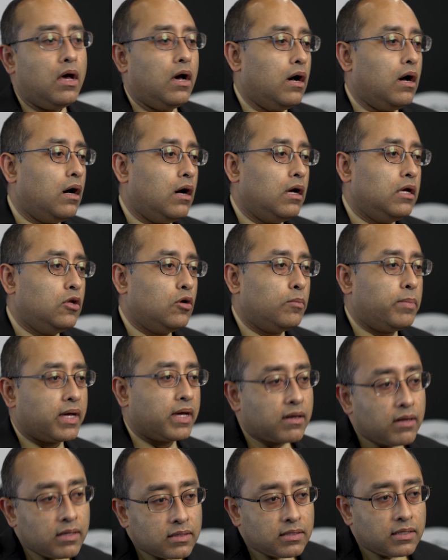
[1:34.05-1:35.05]

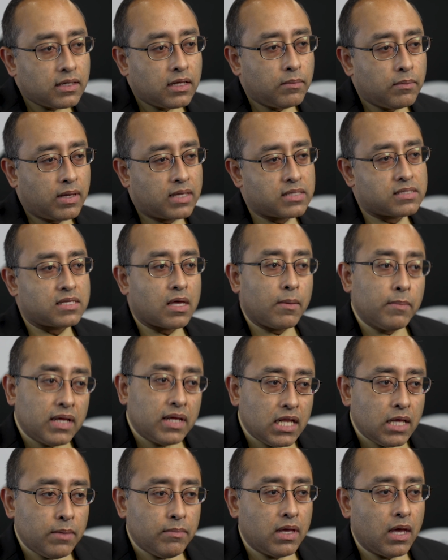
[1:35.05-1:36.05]
pacritinib has some
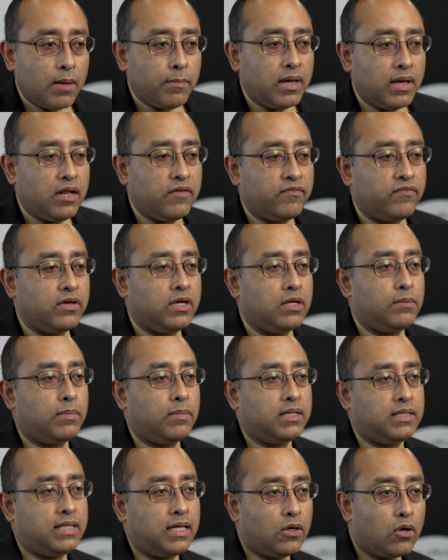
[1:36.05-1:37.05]
anemia benefit,
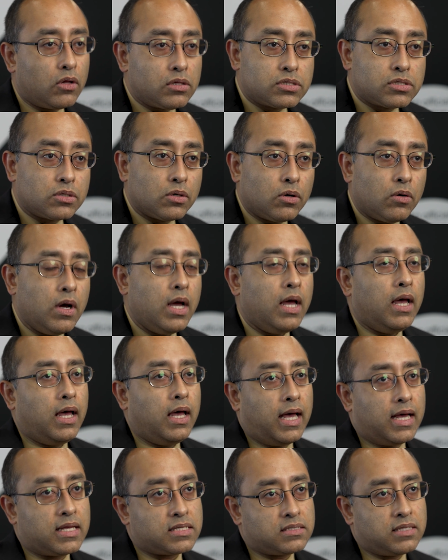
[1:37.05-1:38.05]
but then also
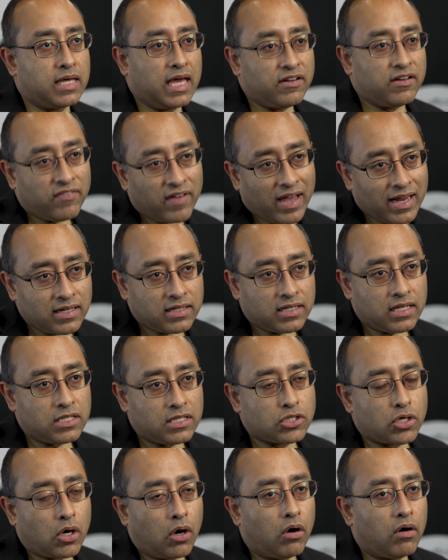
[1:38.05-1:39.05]
has the
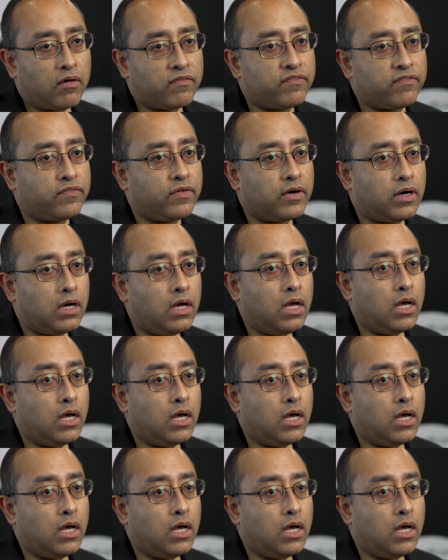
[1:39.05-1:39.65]
advantage of